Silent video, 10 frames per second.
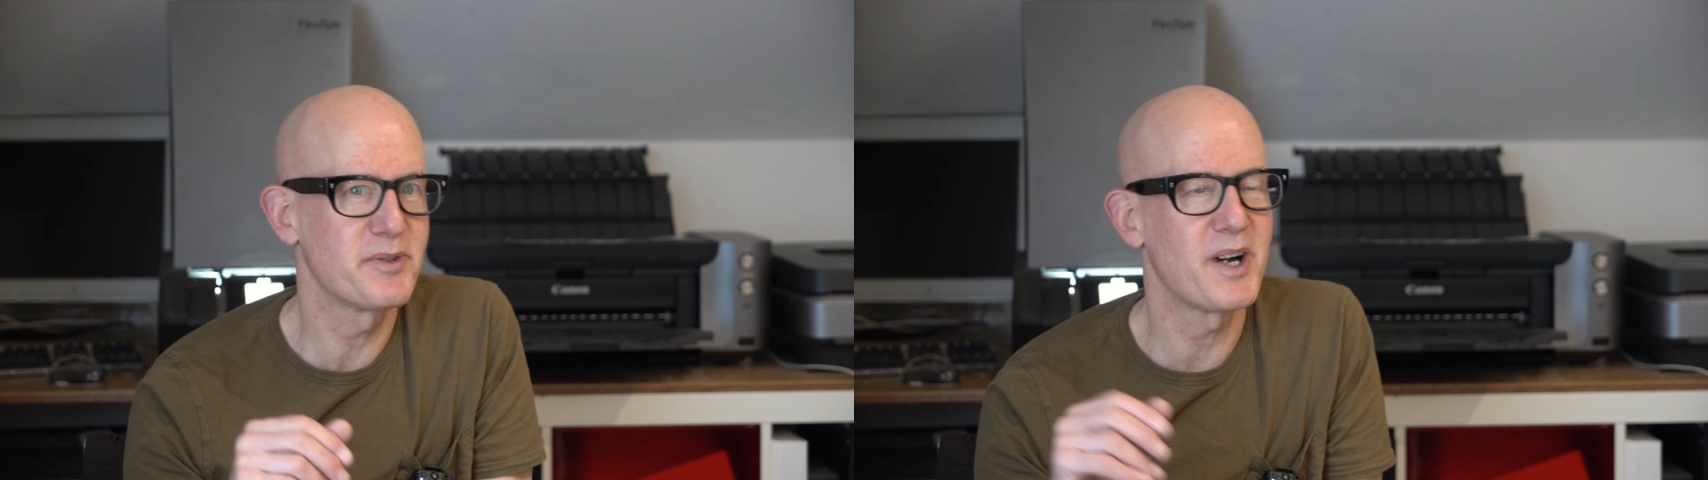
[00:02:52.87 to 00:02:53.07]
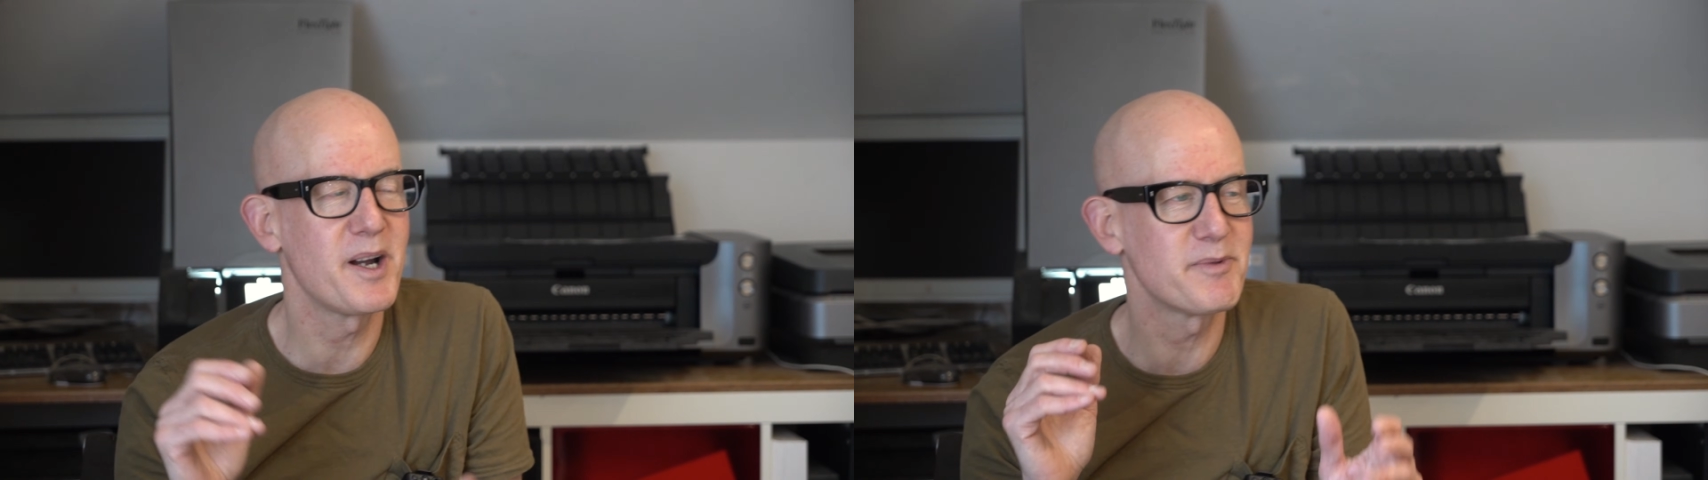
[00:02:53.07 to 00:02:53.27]

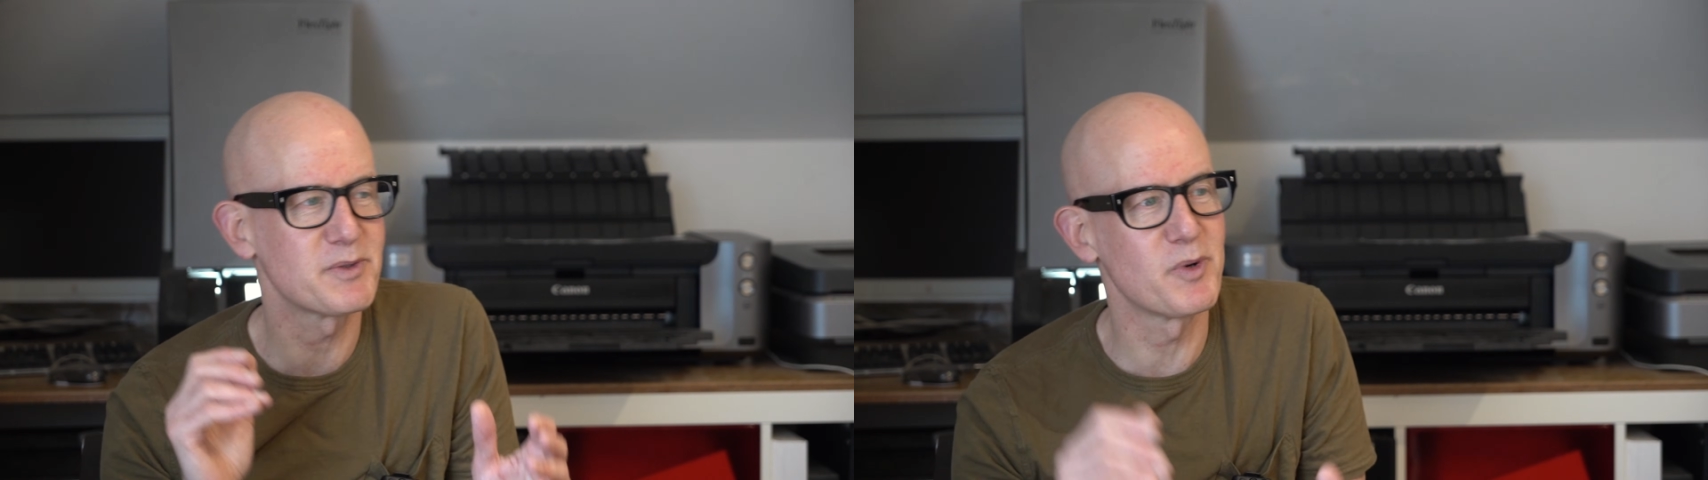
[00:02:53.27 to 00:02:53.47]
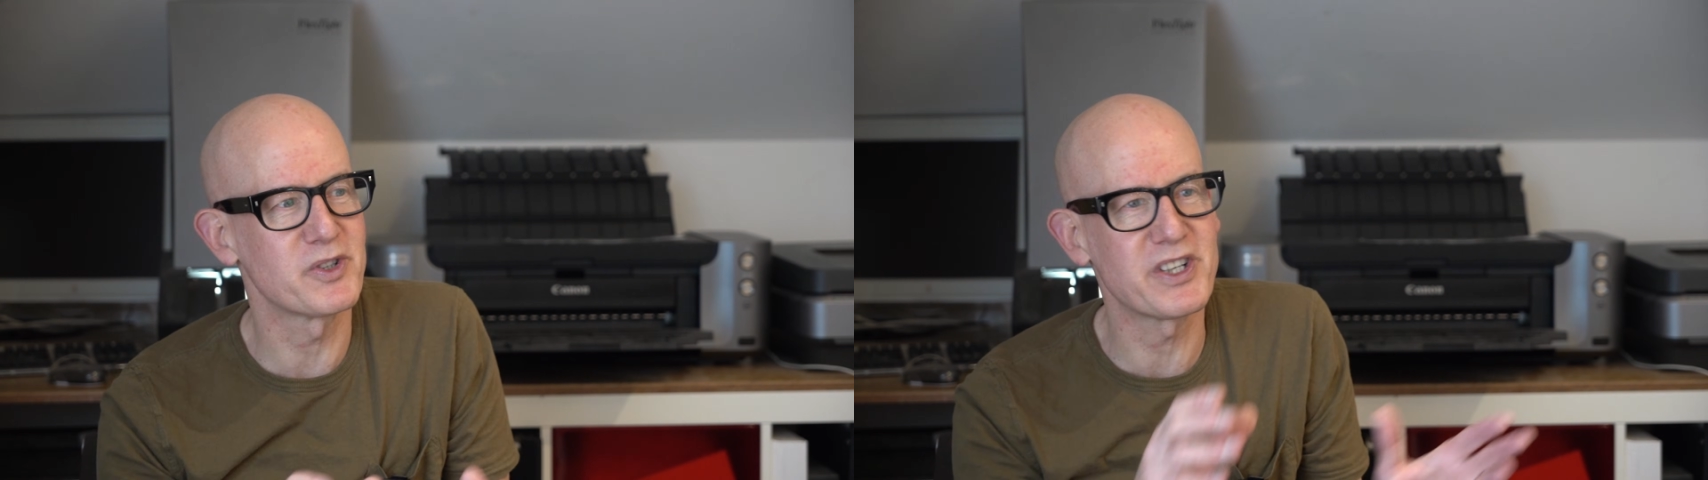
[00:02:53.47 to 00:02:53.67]
I was
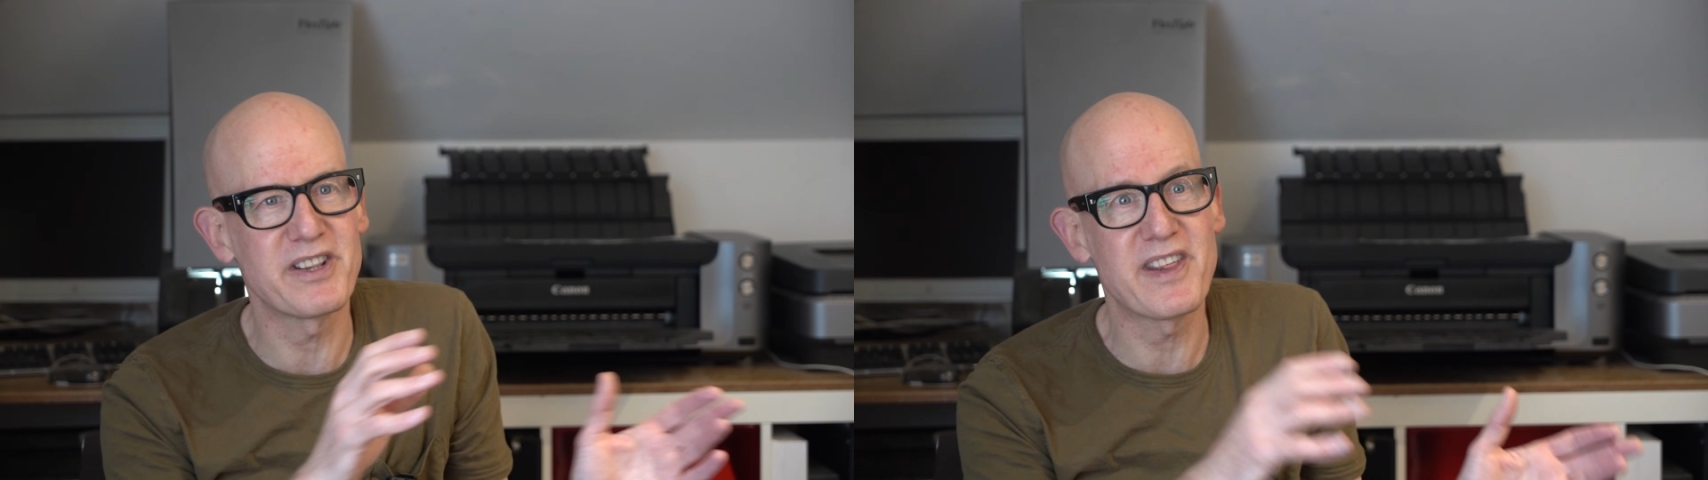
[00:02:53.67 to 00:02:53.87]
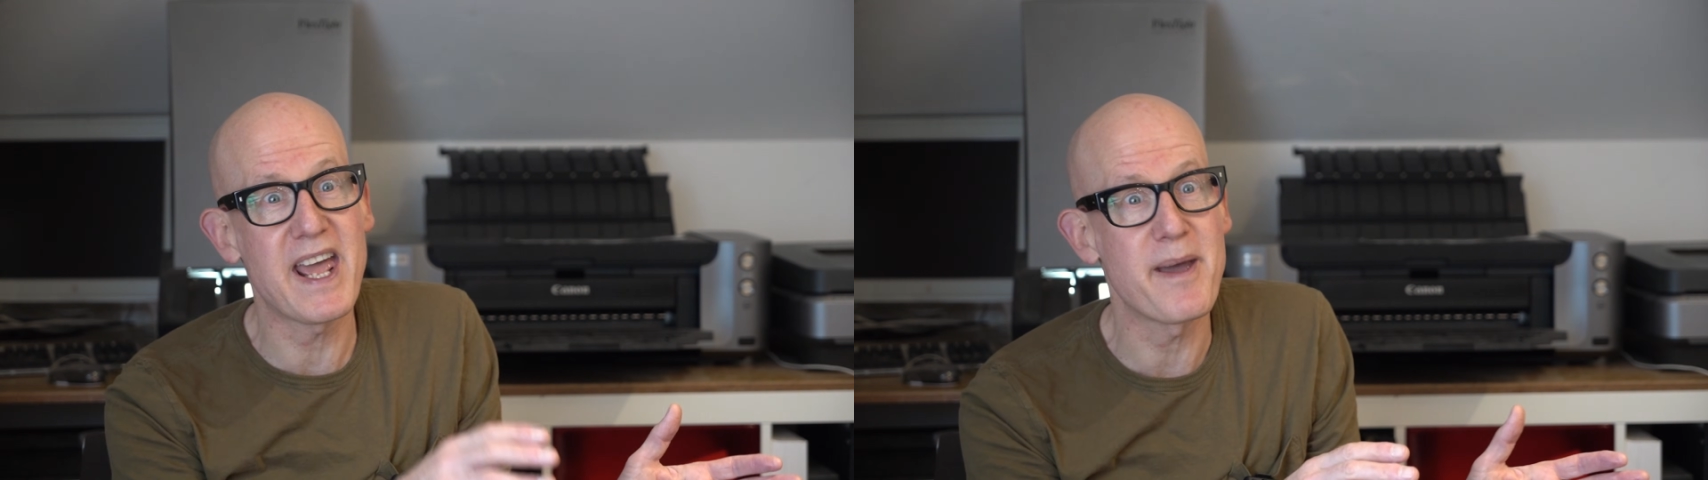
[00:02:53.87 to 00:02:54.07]
watching
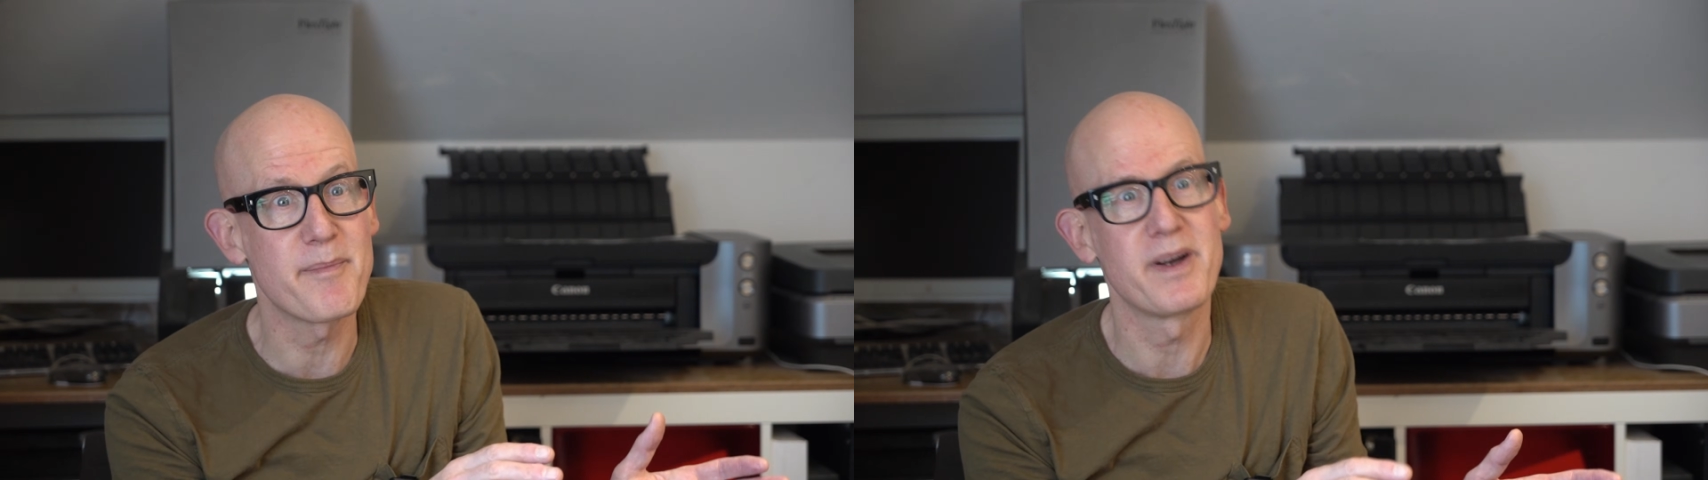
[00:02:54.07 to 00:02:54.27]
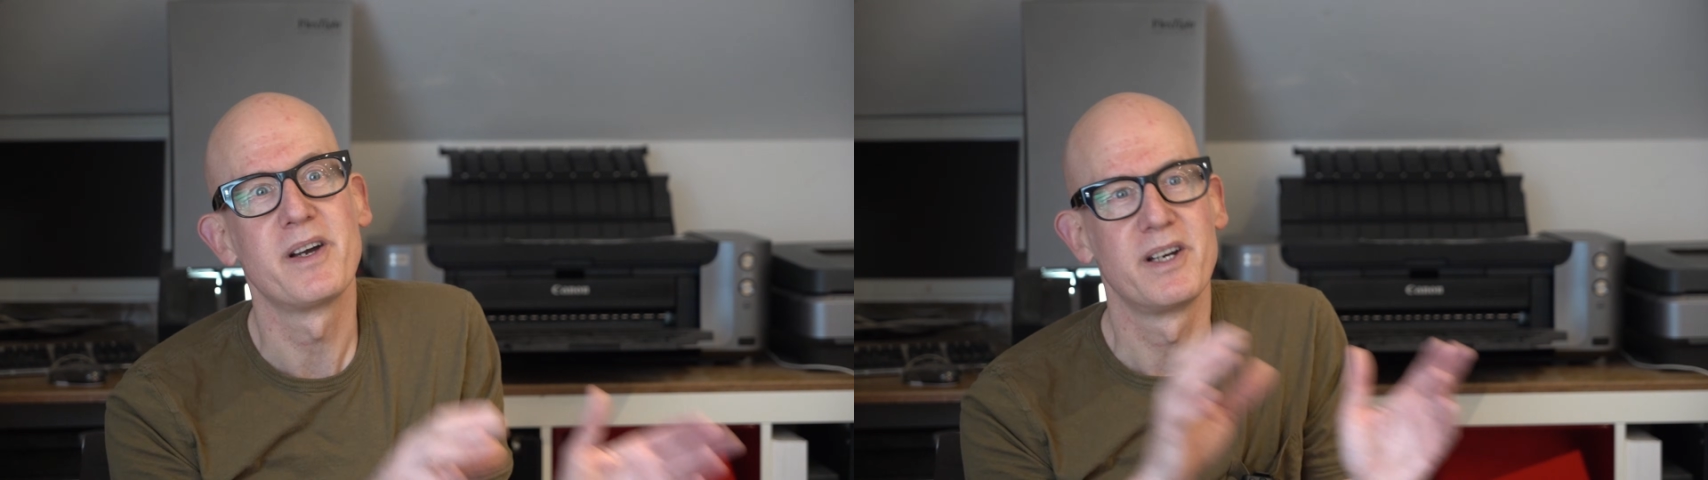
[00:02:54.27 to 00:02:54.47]
them,